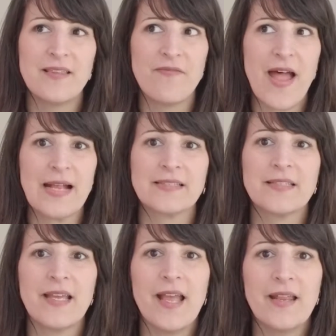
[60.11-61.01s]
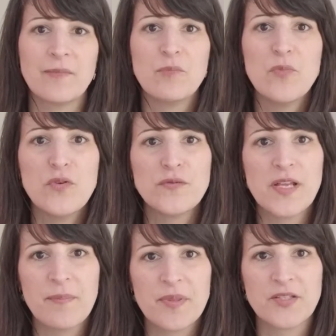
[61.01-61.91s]
the fact that they had moved
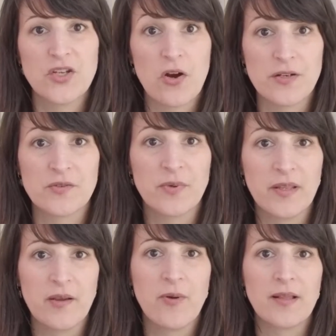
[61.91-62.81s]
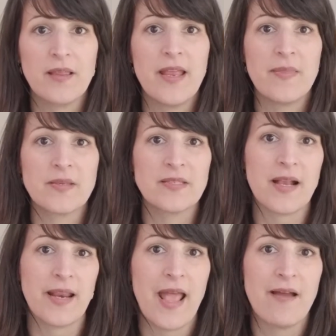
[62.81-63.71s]
up the charts really quickly in the
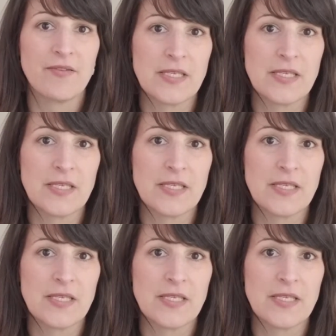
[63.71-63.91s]
second half of the